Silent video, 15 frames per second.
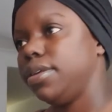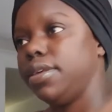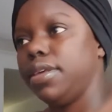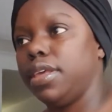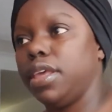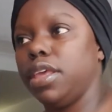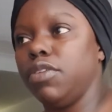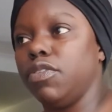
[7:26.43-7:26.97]

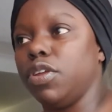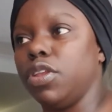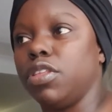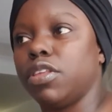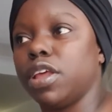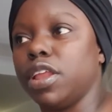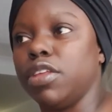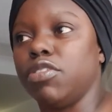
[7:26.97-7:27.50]
He even
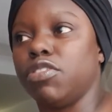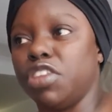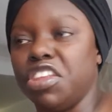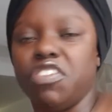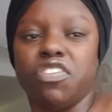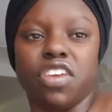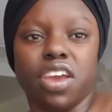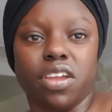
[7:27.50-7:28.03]
started
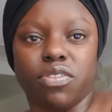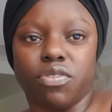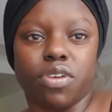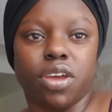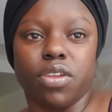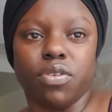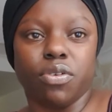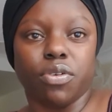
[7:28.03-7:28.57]
sniffing and
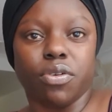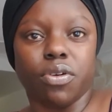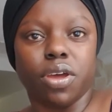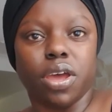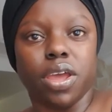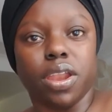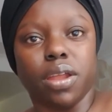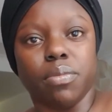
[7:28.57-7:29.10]
trying to
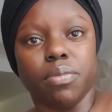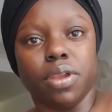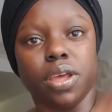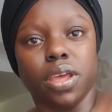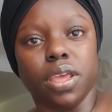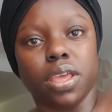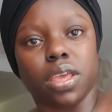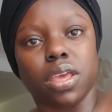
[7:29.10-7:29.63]
cry. And I'm
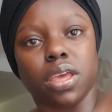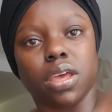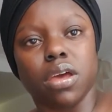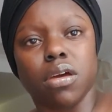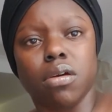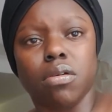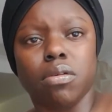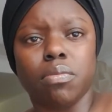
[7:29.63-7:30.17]
like,
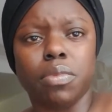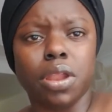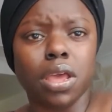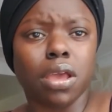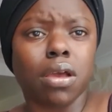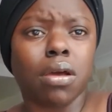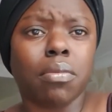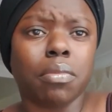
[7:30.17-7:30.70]

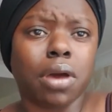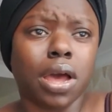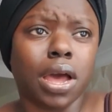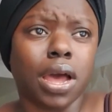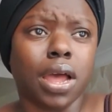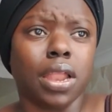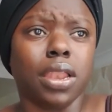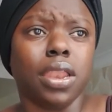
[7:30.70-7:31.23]
come
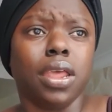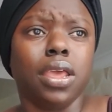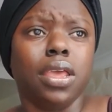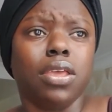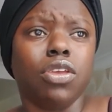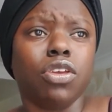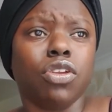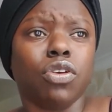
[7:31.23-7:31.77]
on.
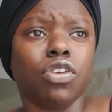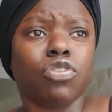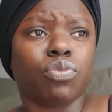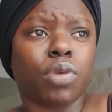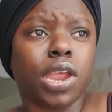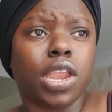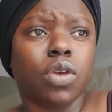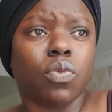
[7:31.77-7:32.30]
It's
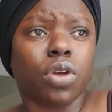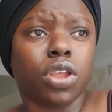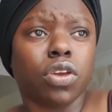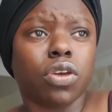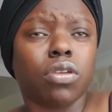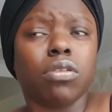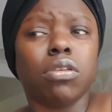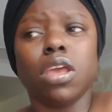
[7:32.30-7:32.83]
raining. What are you
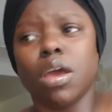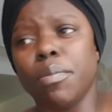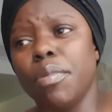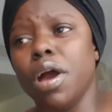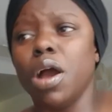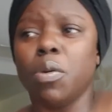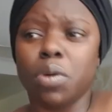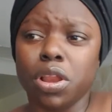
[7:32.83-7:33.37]
going to do? Yeah, but
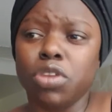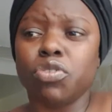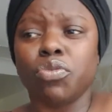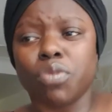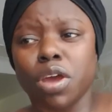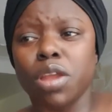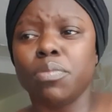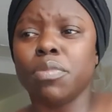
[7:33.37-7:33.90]
I want to
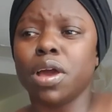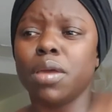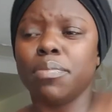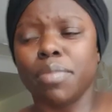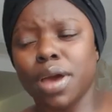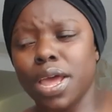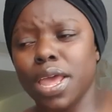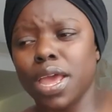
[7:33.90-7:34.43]
ride my
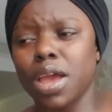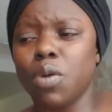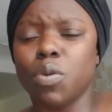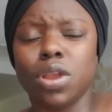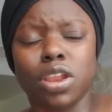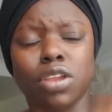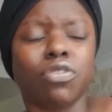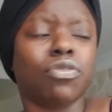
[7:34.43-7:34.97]
bike. I
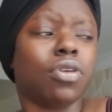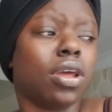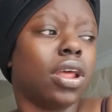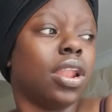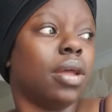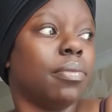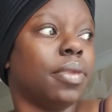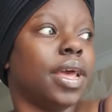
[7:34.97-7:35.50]
wanted to ride.
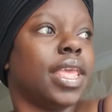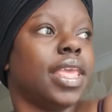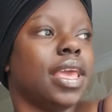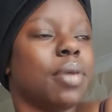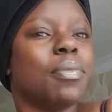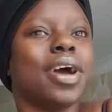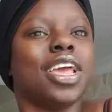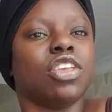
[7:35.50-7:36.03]
And I'm like,
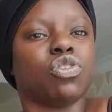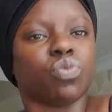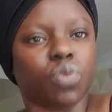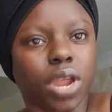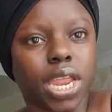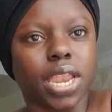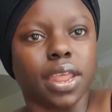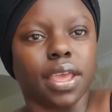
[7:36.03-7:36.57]
yeah, but it's
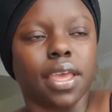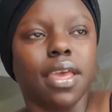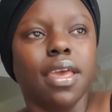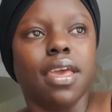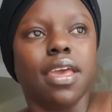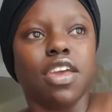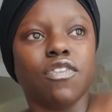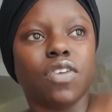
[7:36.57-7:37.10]
raining.
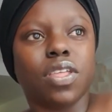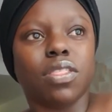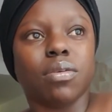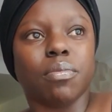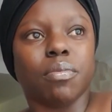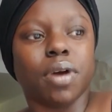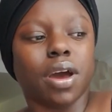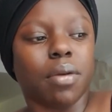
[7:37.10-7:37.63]
Even the
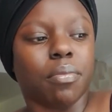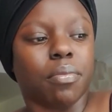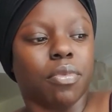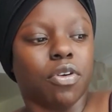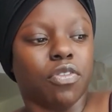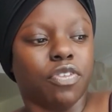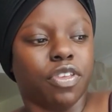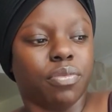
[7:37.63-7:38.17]
mom
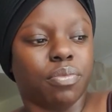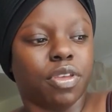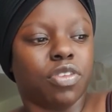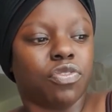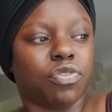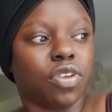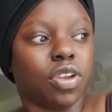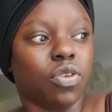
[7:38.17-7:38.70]
of his
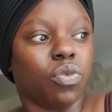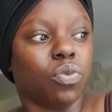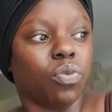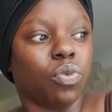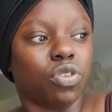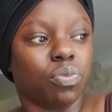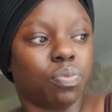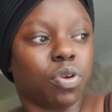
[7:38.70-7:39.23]
best friend, who
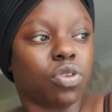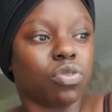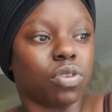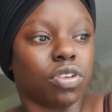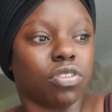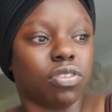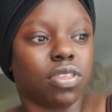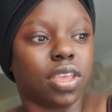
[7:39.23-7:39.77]
we spoke to her,
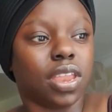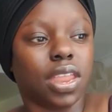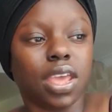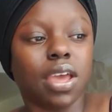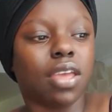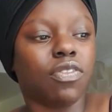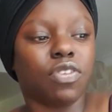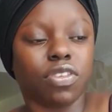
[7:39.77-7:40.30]
she said,
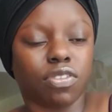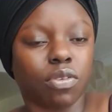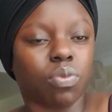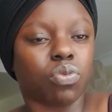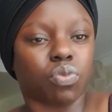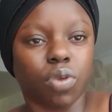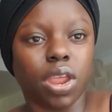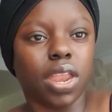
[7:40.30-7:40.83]
yeah, if it
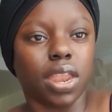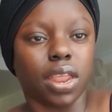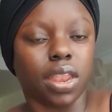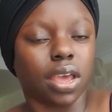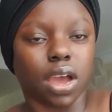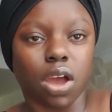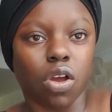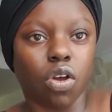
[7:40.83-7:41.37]
stops raining, they
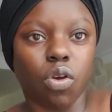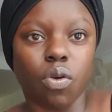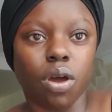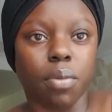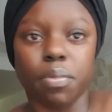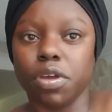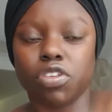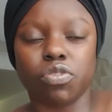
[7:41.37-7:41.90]
can go
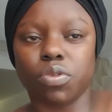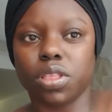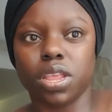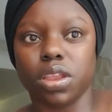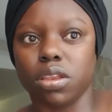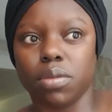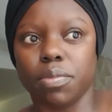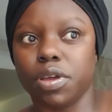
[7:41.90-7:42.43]
out. But she
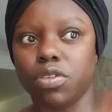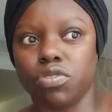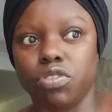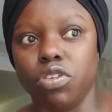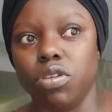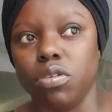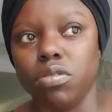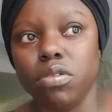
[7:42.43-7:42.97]
wasn't about
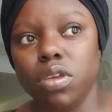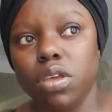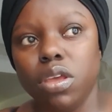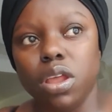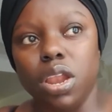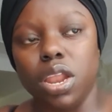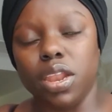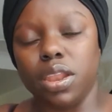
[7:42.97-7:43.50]
to,
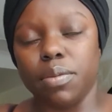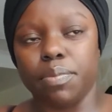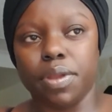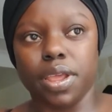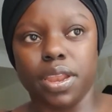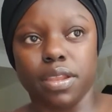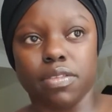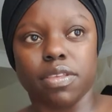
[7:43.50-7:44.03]
let them
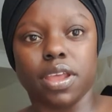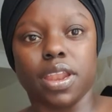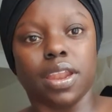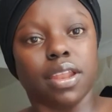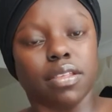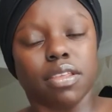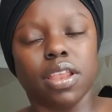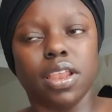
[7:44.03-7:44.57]
play in the sun. And
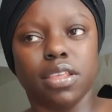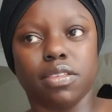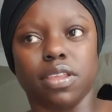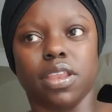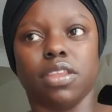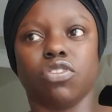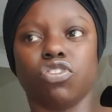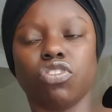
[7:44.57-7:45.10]
I said,
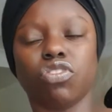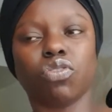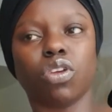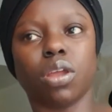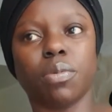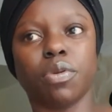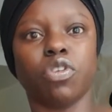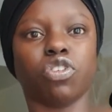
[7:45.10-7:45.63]
listen, she's going
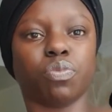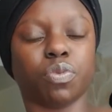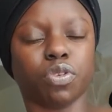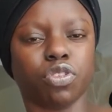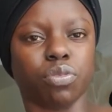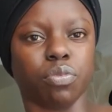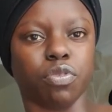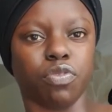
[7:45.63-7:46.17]
to be
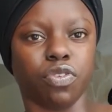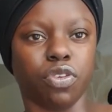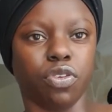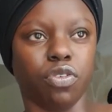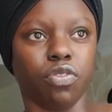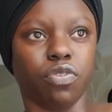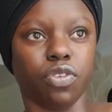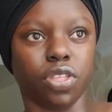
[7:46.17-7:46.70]
responsible for
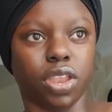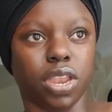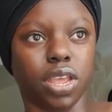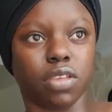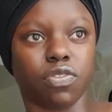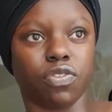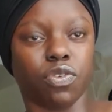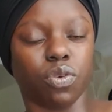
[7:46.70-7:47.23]
you for the
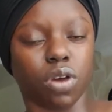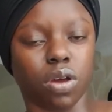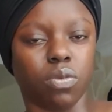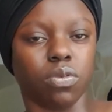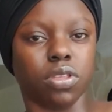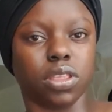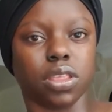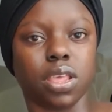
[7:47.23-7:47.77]
next few
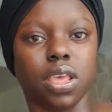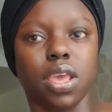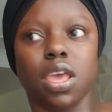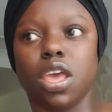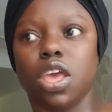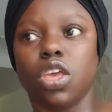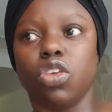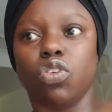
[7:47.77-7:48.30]
hours.
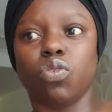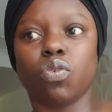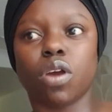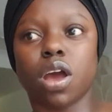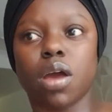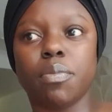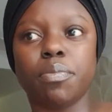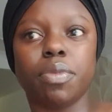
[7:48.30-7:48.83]
You
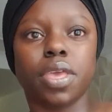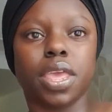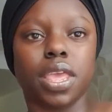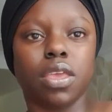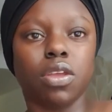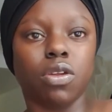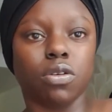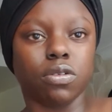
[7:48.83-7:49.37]
can't
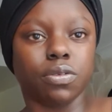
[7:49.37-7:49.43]
be,